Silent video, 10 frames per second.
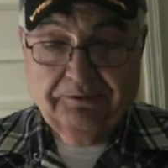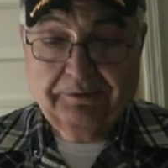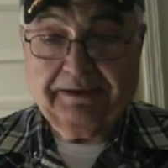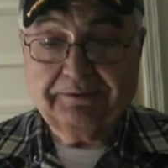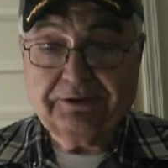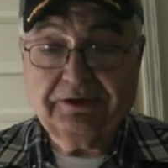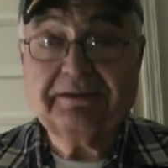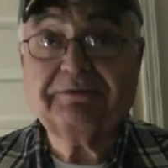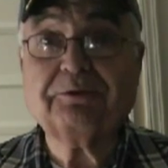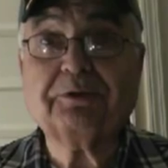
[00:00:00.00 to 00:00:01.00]
what I was
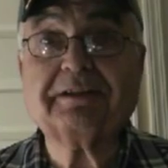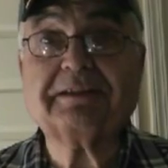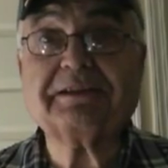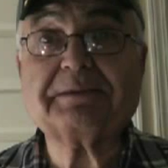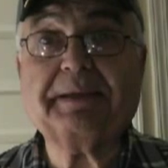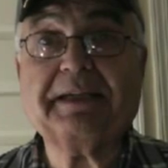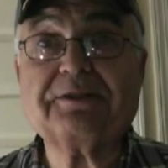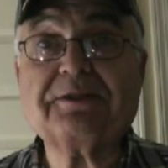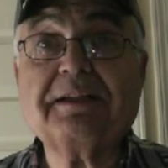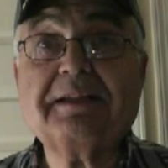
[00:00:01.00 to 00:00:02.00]
looking for on this
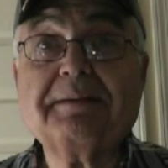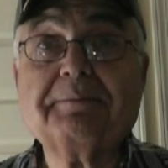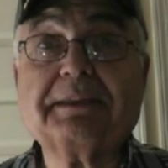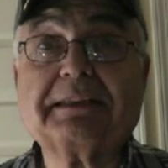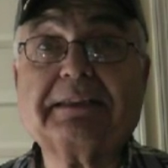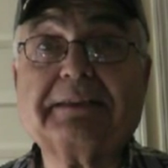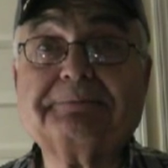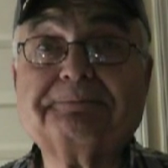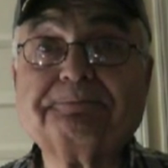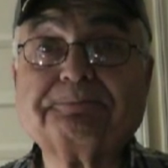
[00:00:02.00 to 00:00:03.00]
page, but um,